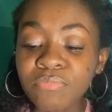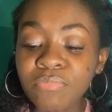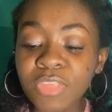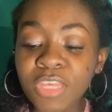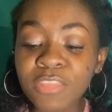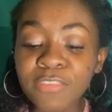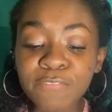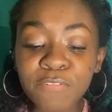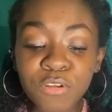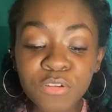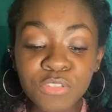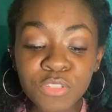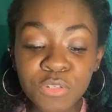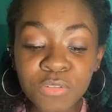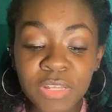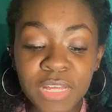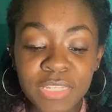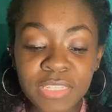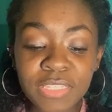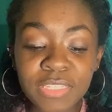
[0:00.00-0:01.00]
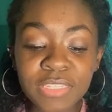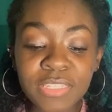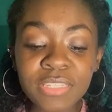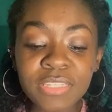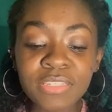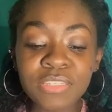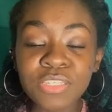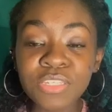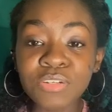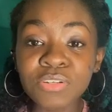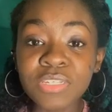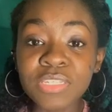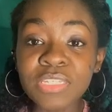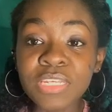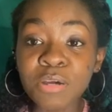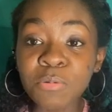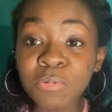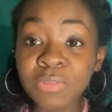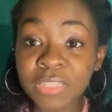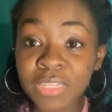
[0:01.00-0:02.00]
The first two lessons in this series
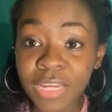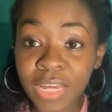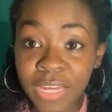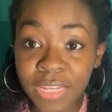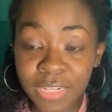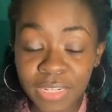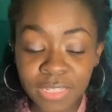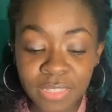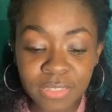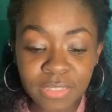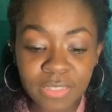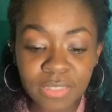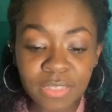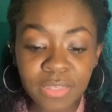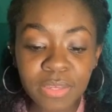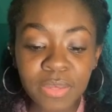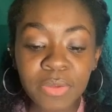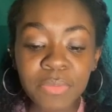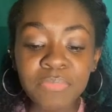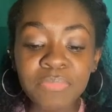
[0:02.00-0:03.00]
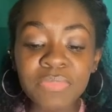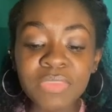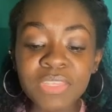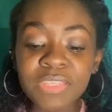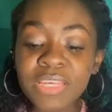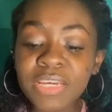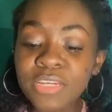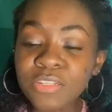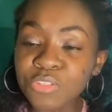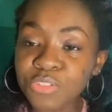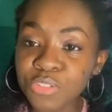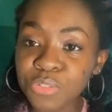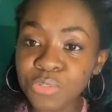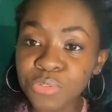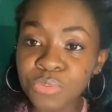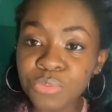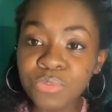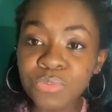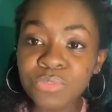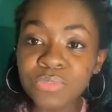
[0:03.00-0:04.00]
dealt with kindness, and the second
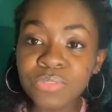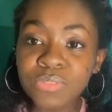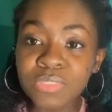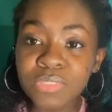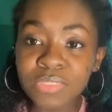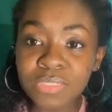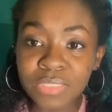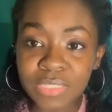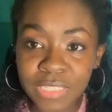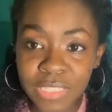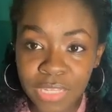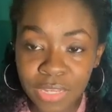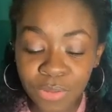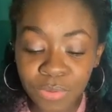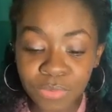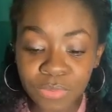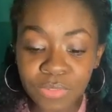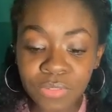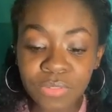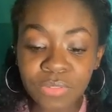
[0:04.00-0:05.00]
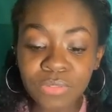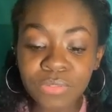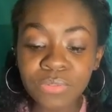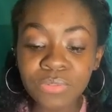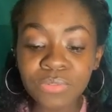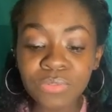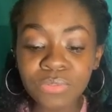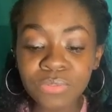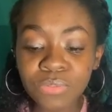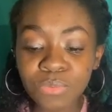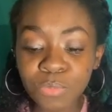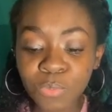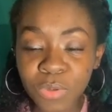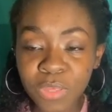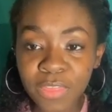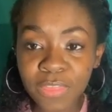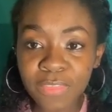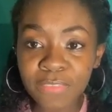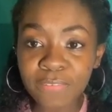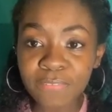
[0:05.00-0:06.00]
two dealt with
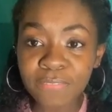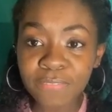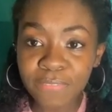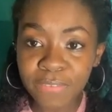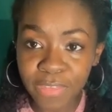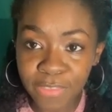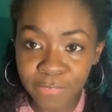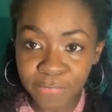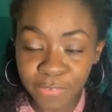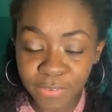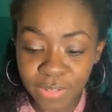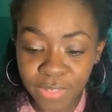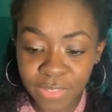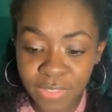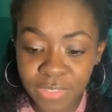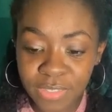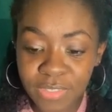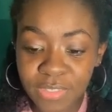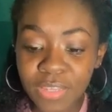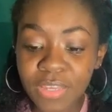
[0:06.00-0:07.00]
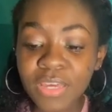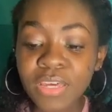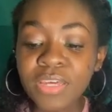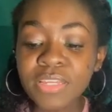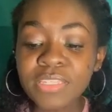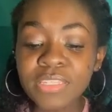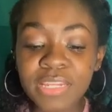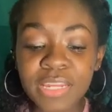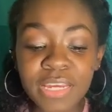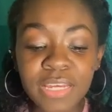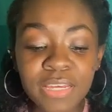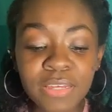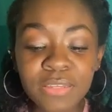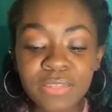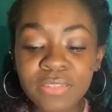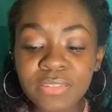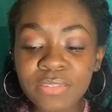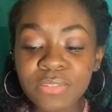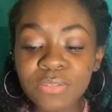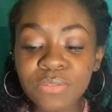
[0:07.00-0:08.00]
faithfulness. Today's
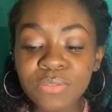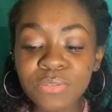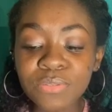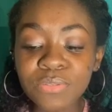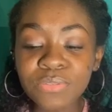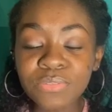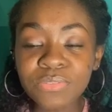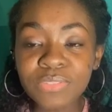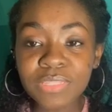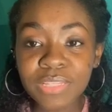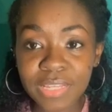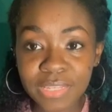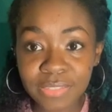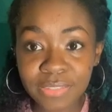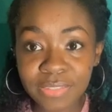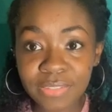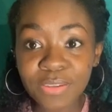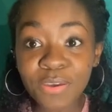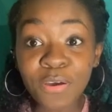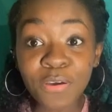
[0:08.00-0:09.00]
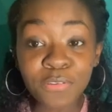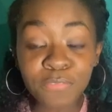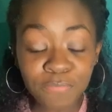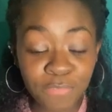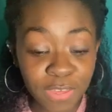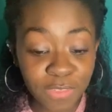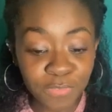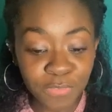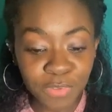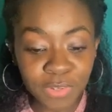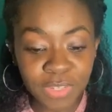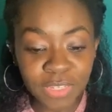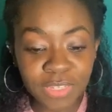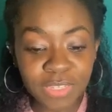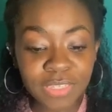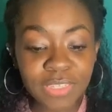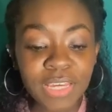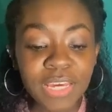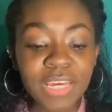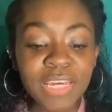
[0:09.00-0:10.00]
lesson on
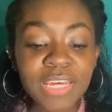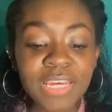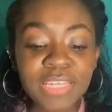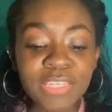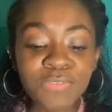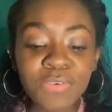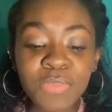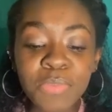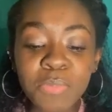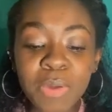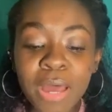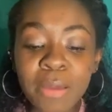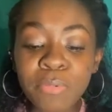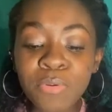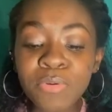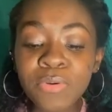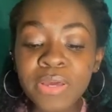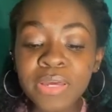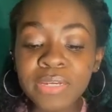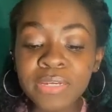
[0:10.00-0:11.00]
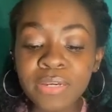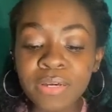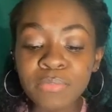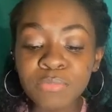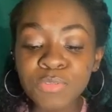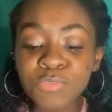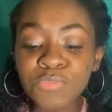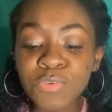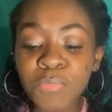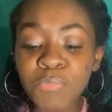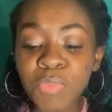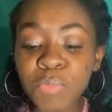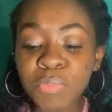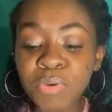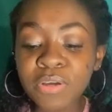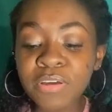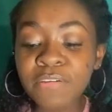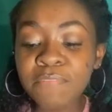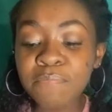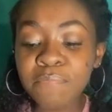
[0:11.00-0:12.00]
faithfulness is from the Bible and comes from the
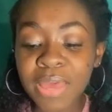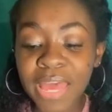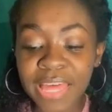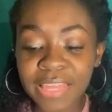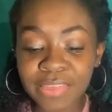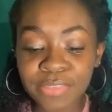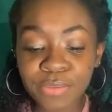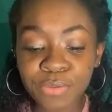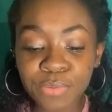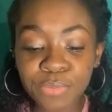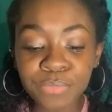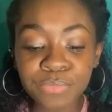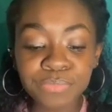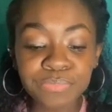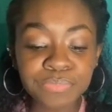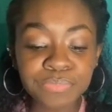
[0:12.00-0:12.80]
book of Matthew.